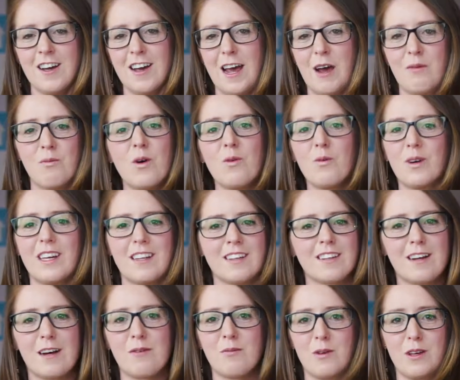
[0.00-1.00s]
and what we ended
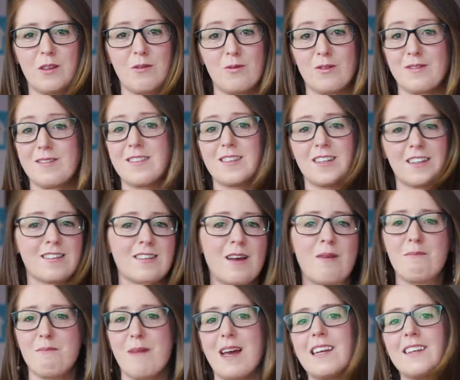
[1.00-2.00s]
up with was six
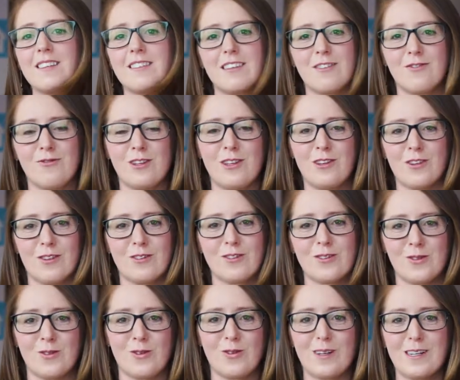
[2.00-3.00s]
amazing video
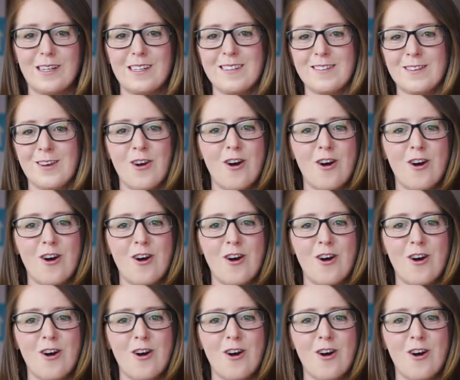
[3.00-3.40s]
stories